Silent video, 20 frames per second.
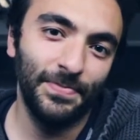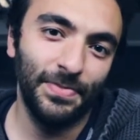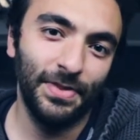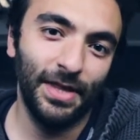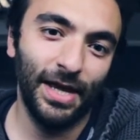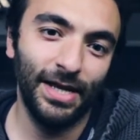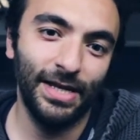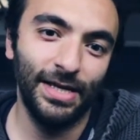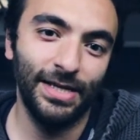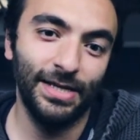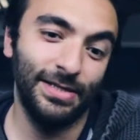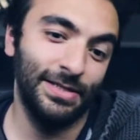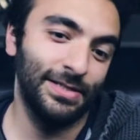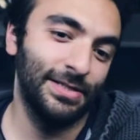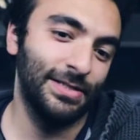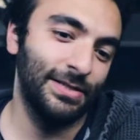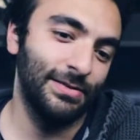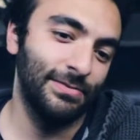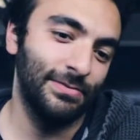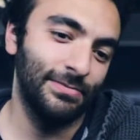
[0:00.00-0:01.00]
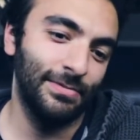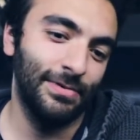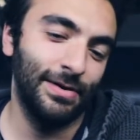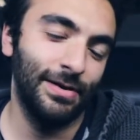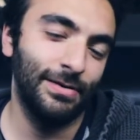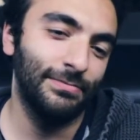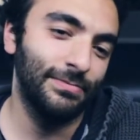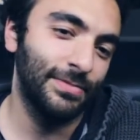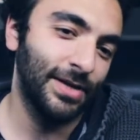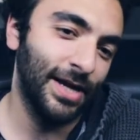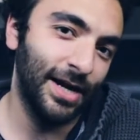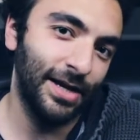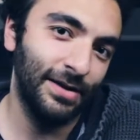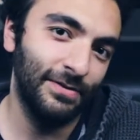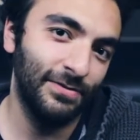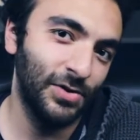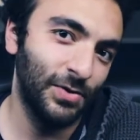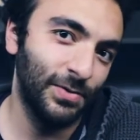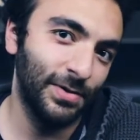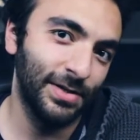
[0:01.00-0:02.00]
That is kind
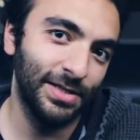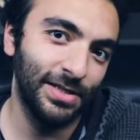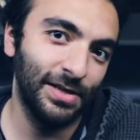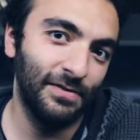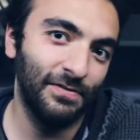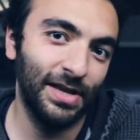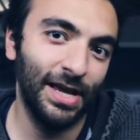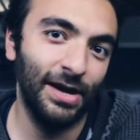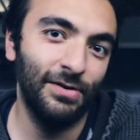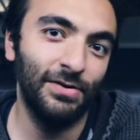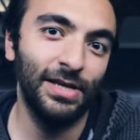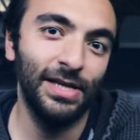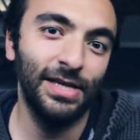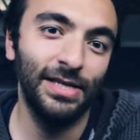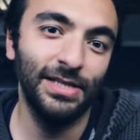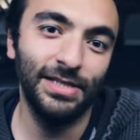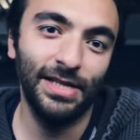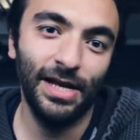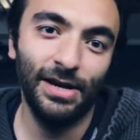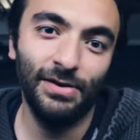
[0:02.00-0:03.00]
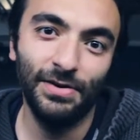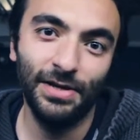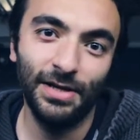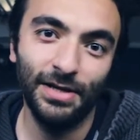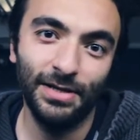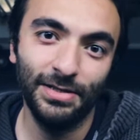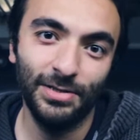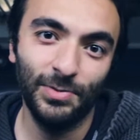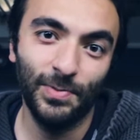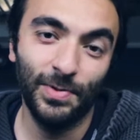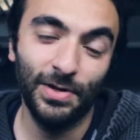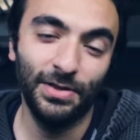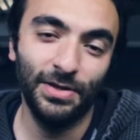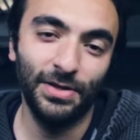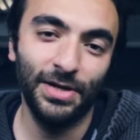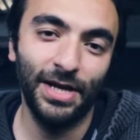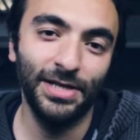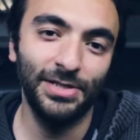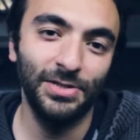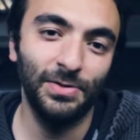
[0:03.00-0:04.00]
of towards Suffolk County East area. It's one of the
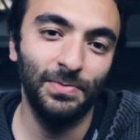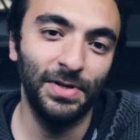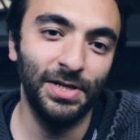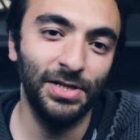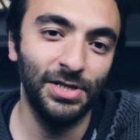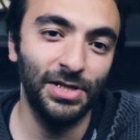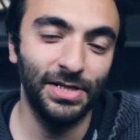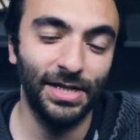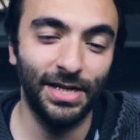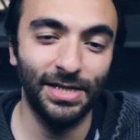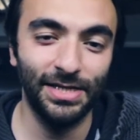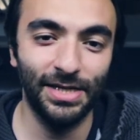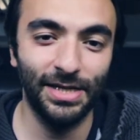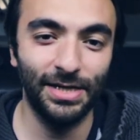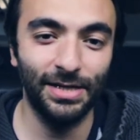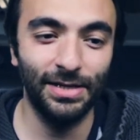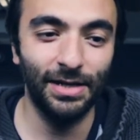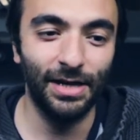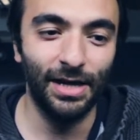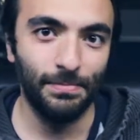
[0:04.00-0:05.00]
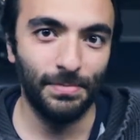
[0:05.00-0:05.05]
nicer beaches, I'd say.